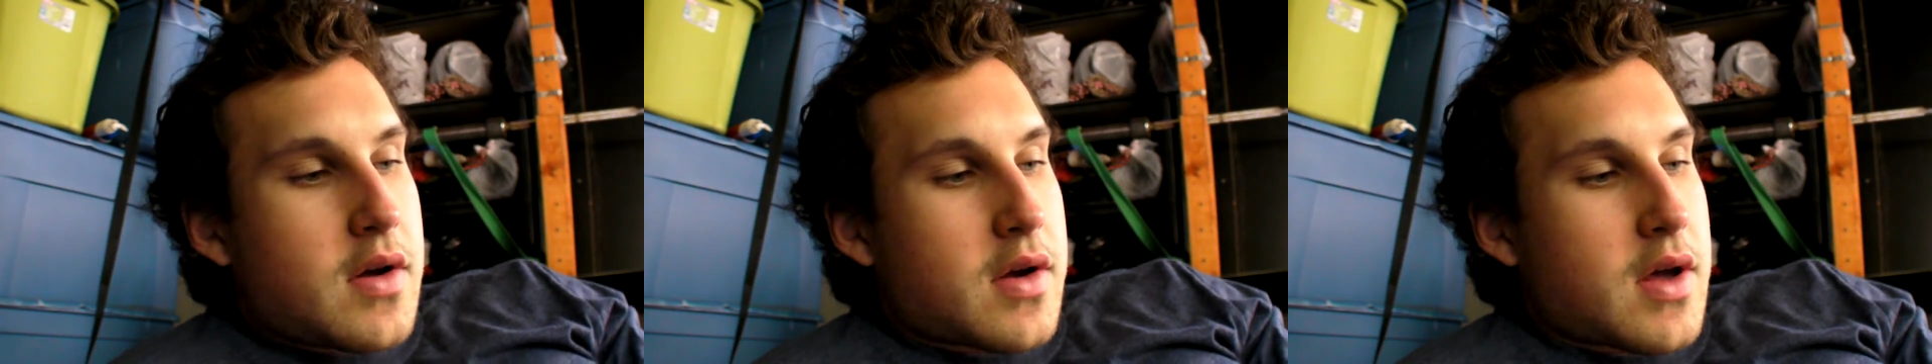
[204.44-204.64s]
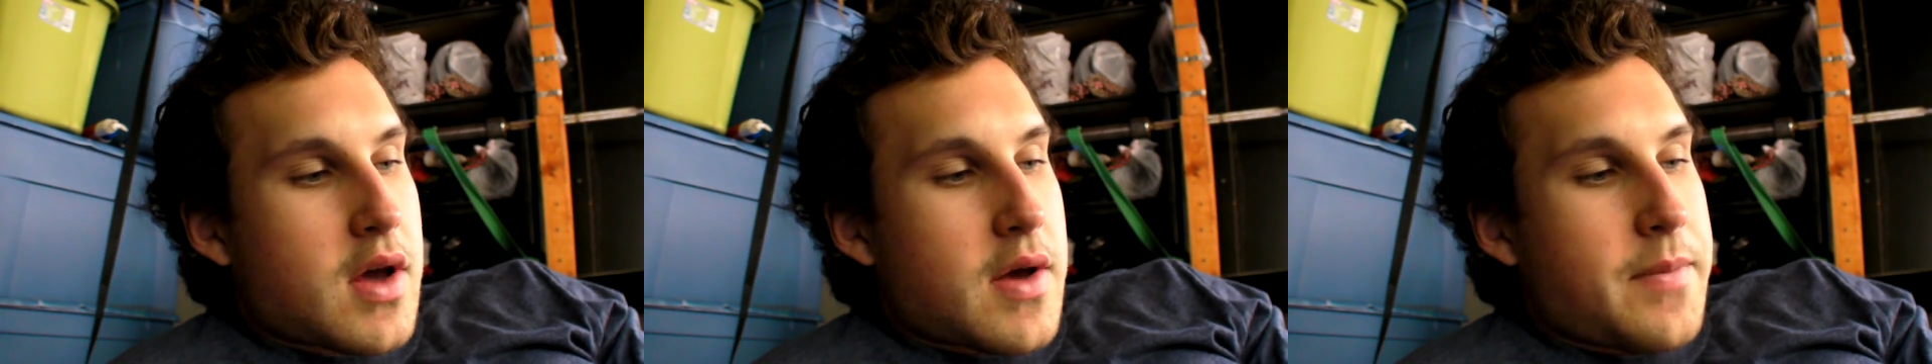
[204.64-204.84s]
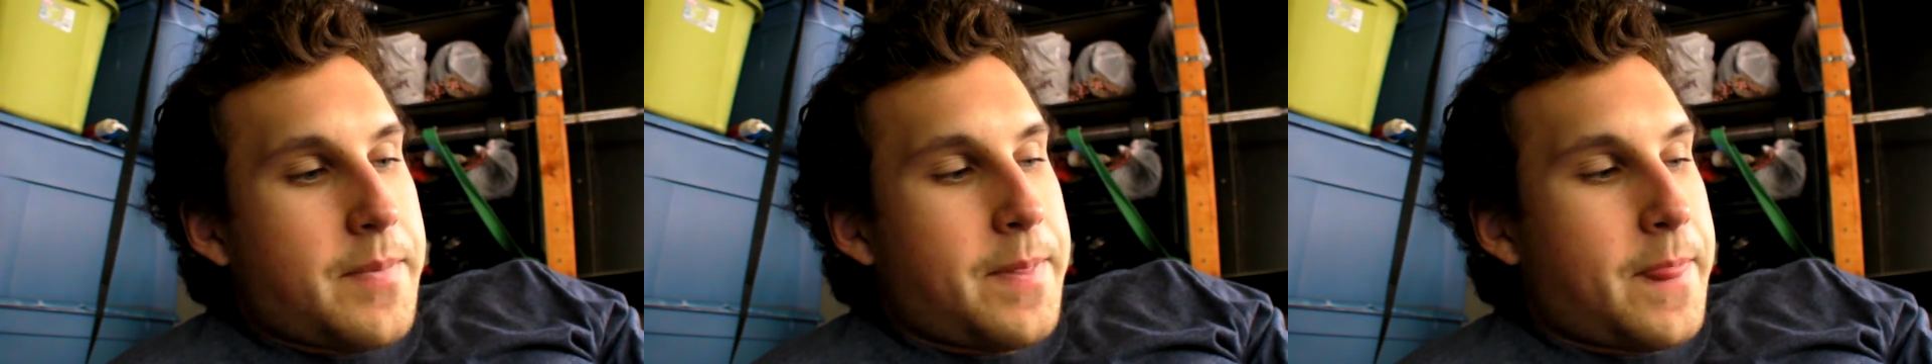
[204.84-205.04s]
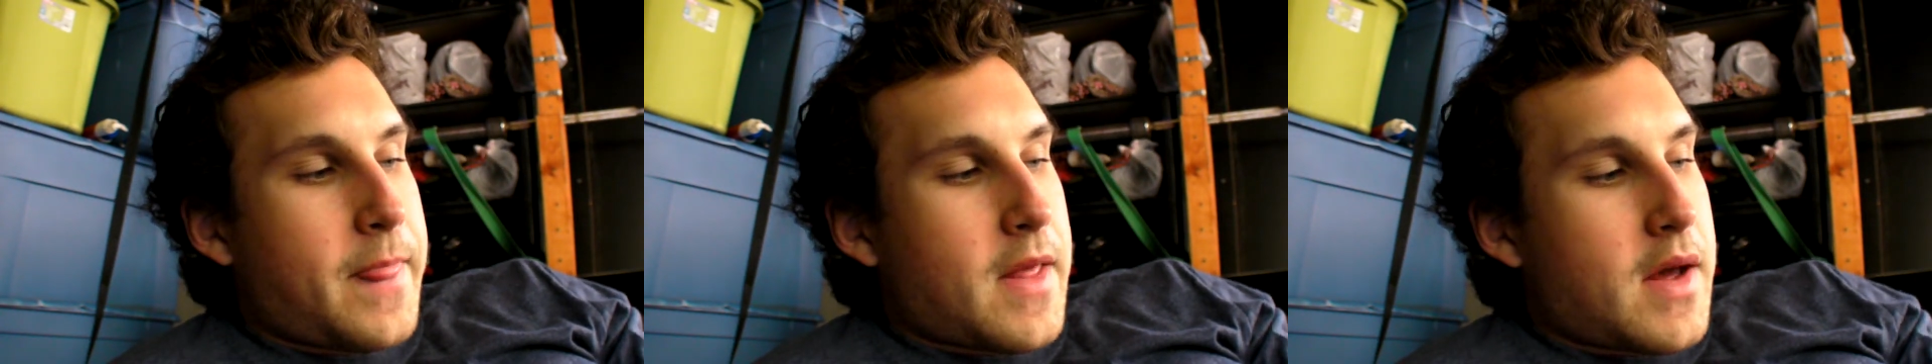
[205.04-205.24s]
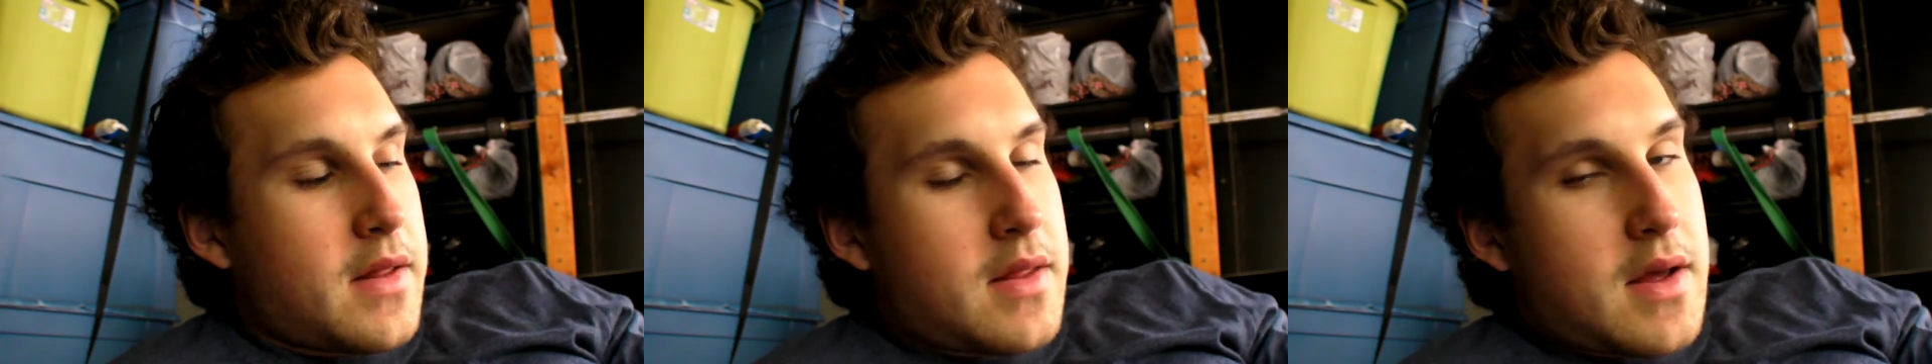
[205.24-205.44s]
Okay.
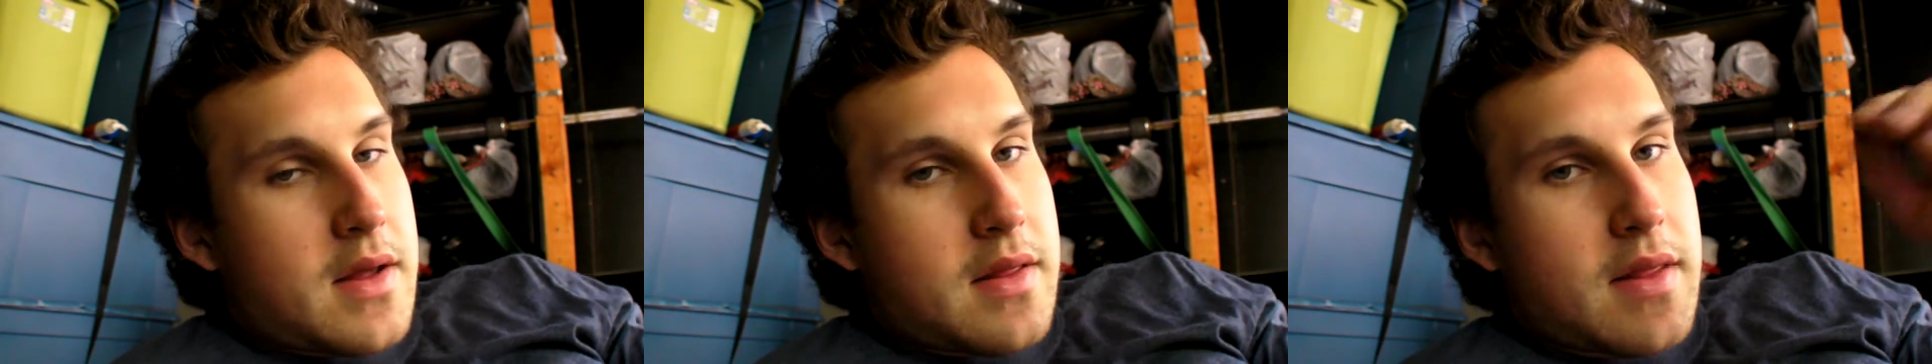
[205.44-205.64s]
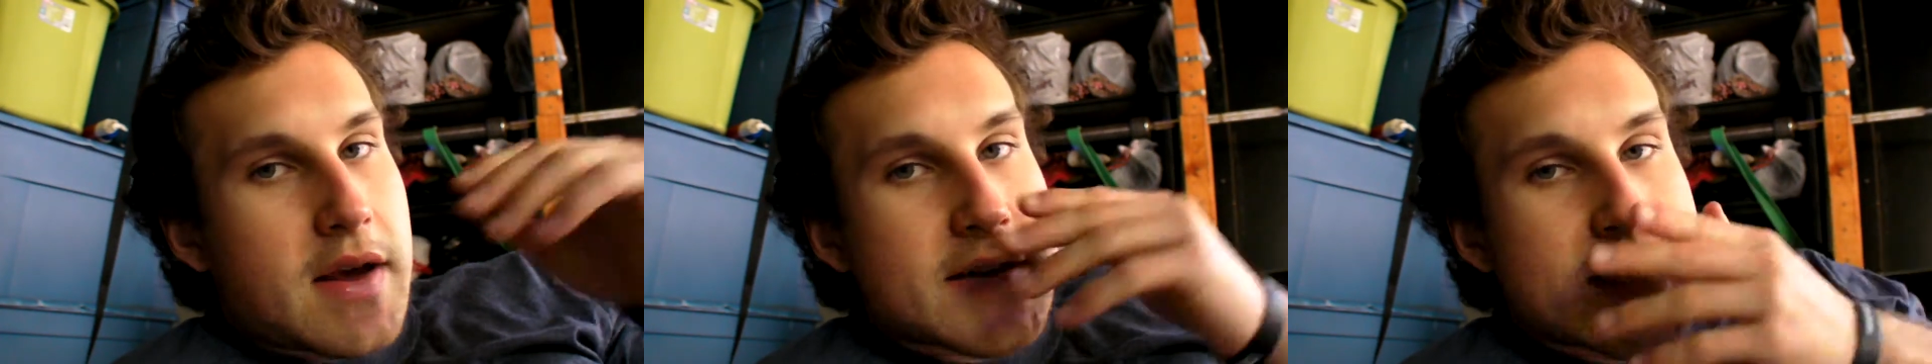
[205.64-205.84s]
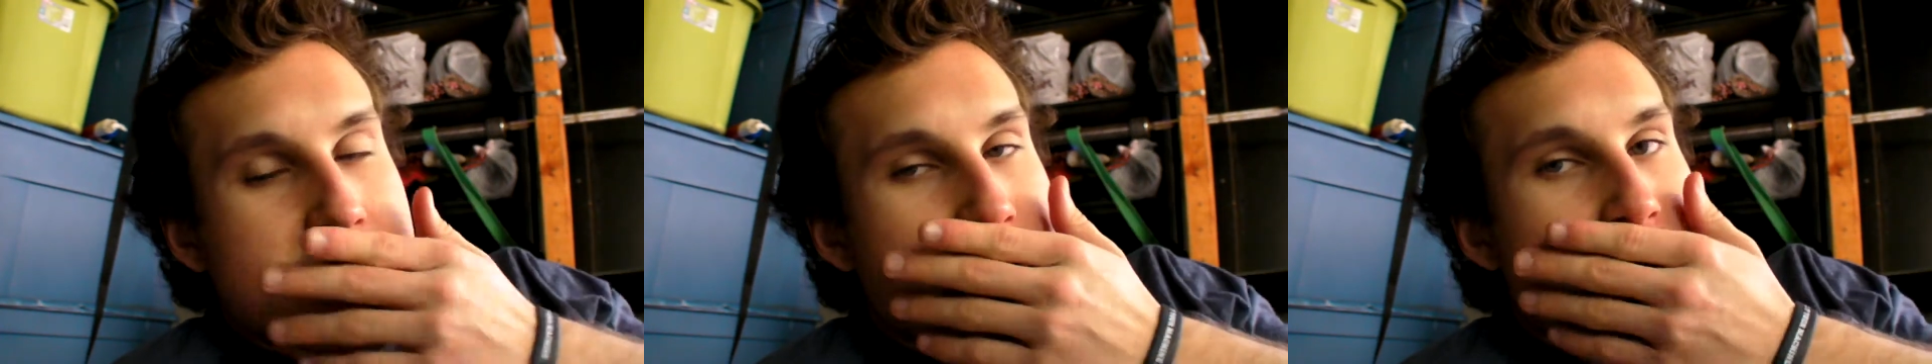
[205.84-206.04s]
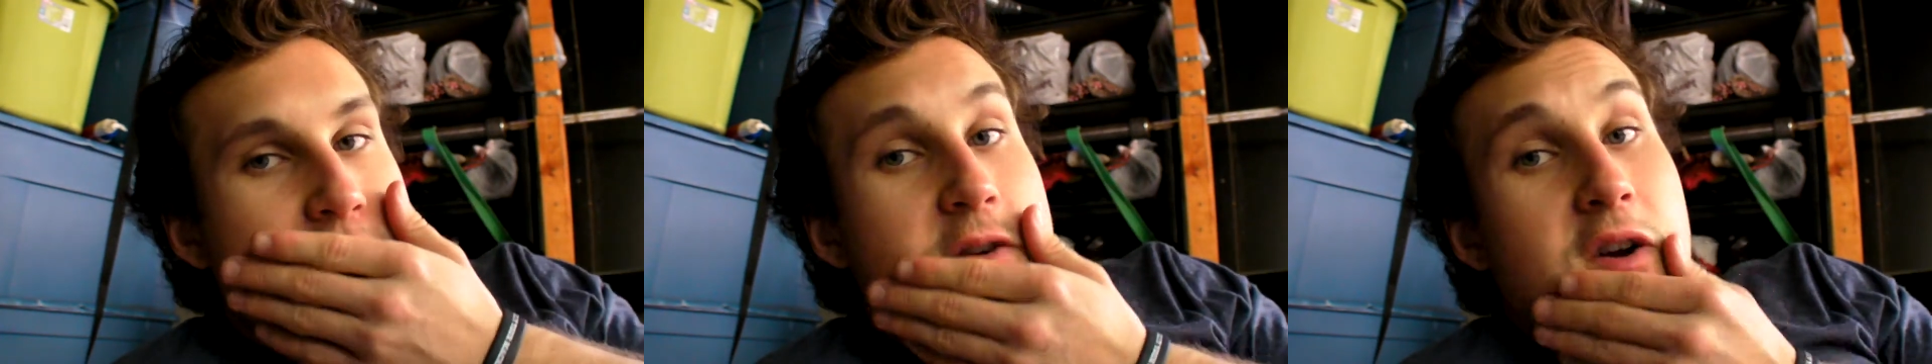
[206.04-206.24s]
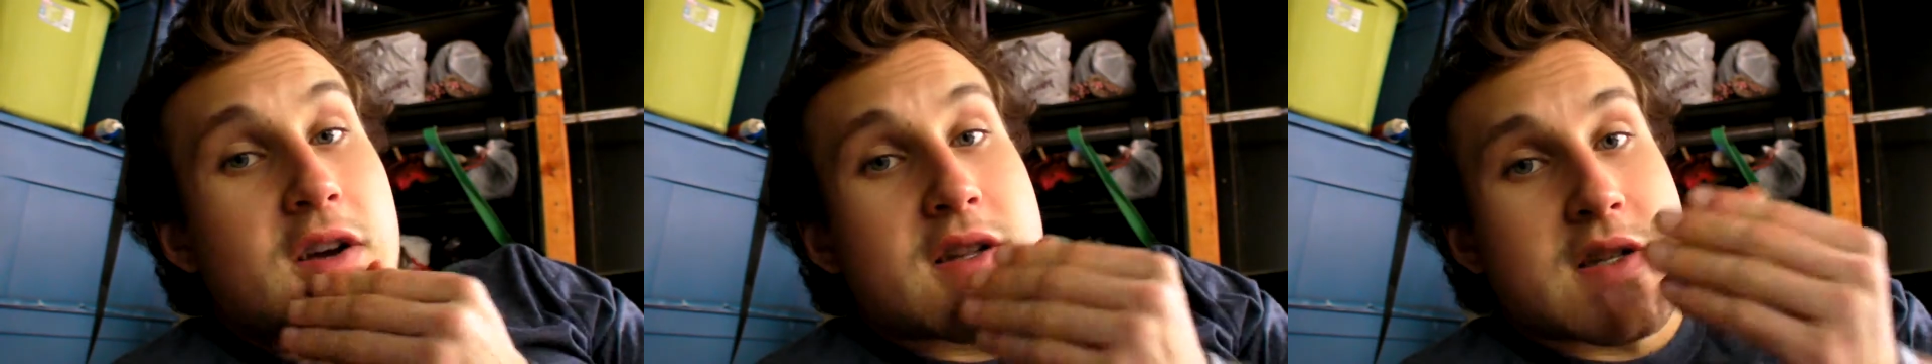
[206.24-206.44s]
And then next thing,
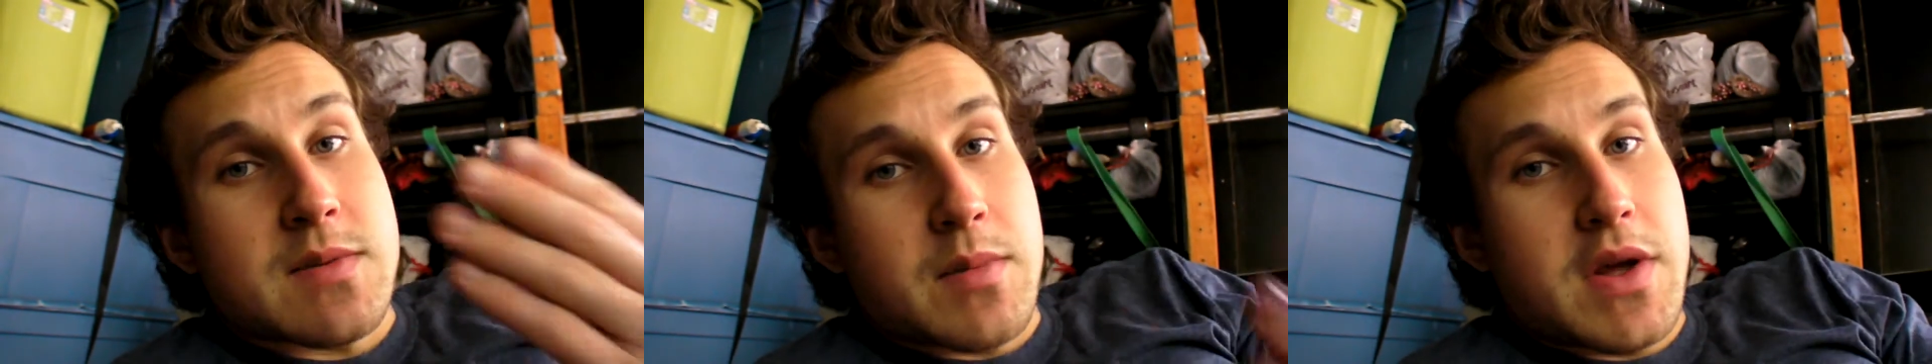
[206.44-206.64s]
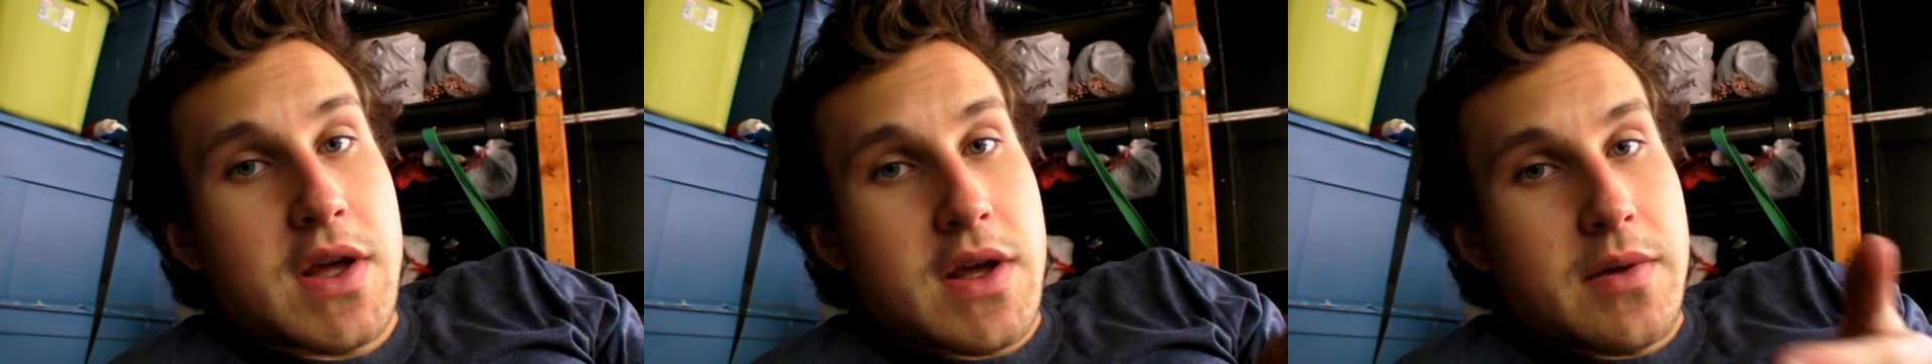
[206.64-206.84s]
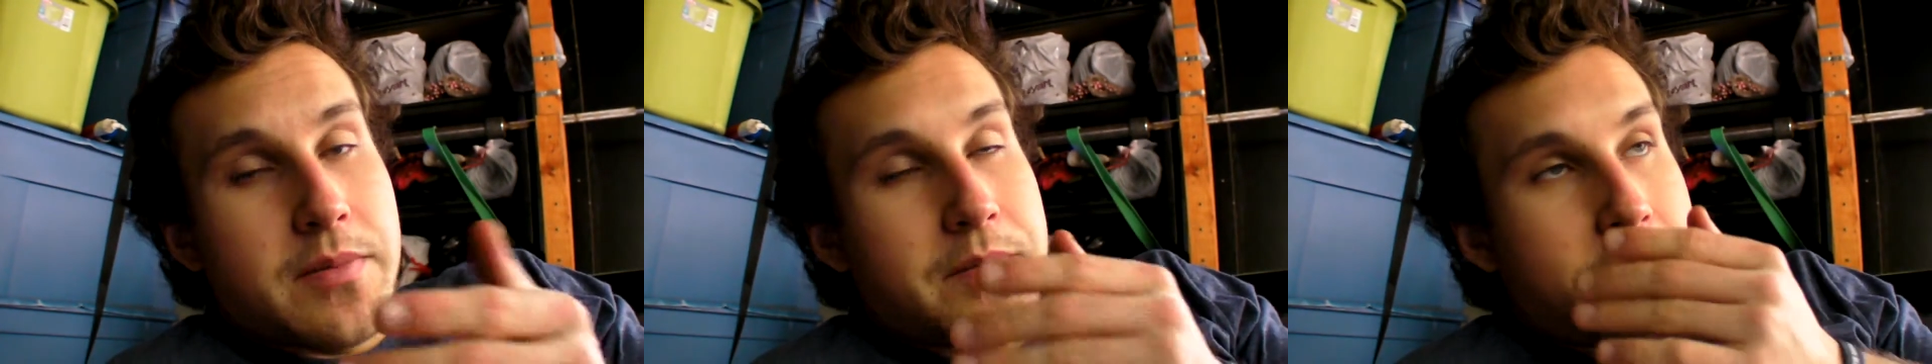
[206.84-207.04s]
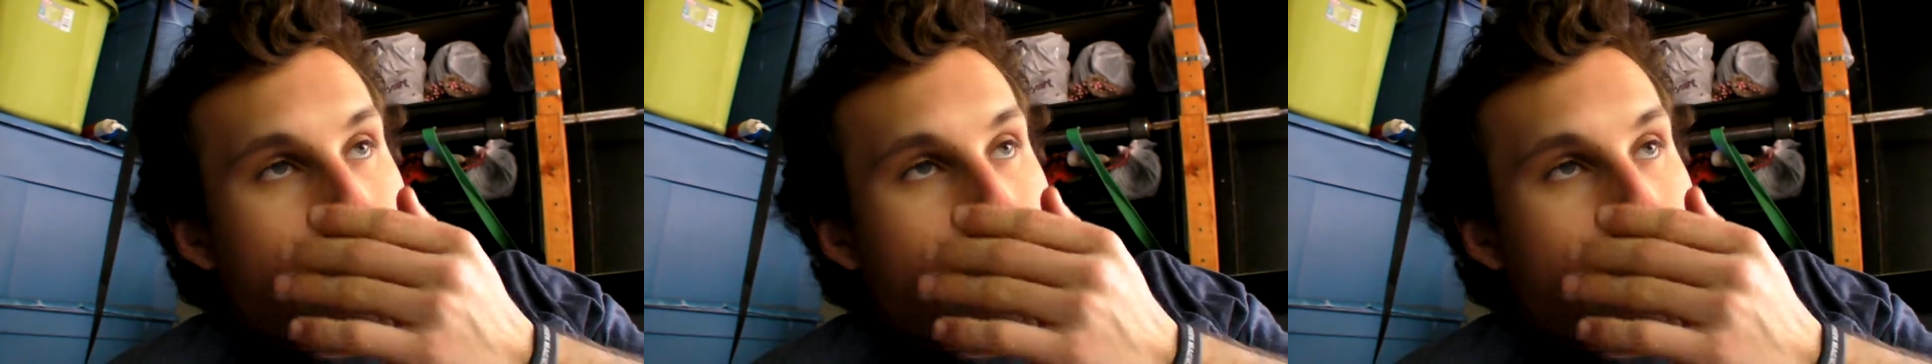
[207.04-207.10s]
try and get some heat.